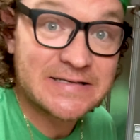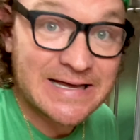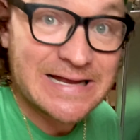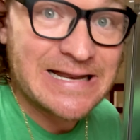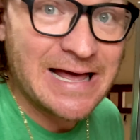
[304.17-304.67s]

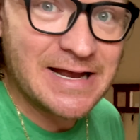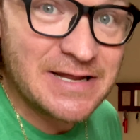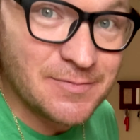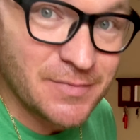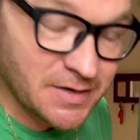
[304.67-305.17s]
take
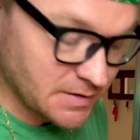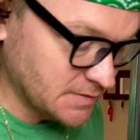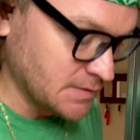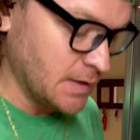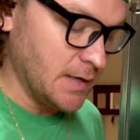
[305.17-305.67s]
90
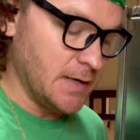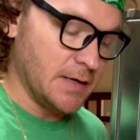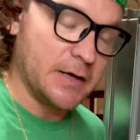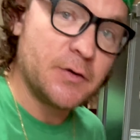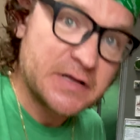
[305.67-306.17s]
minutes.
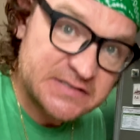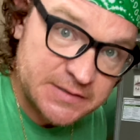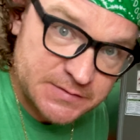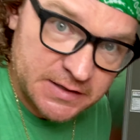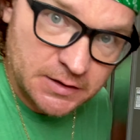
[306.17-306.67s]
I know that
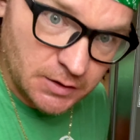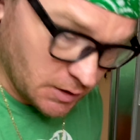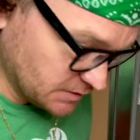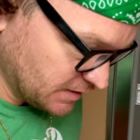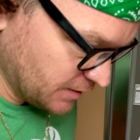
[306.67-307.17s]
seems like a
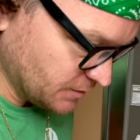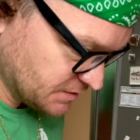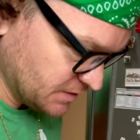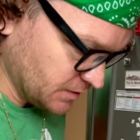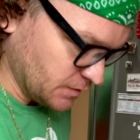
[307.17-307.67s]
long time. You
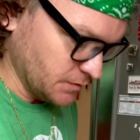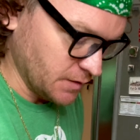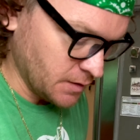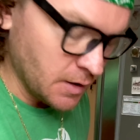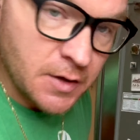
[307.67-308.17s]
see here on
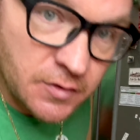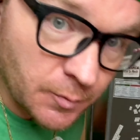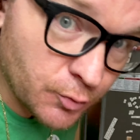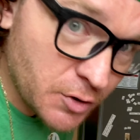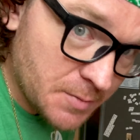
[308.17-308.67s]
the
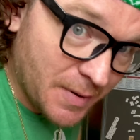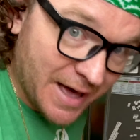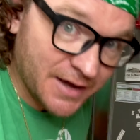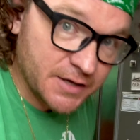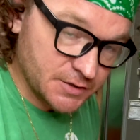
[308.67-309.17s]

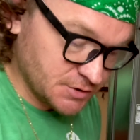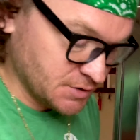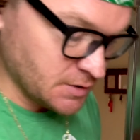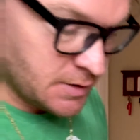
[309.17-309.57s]
pre-packaged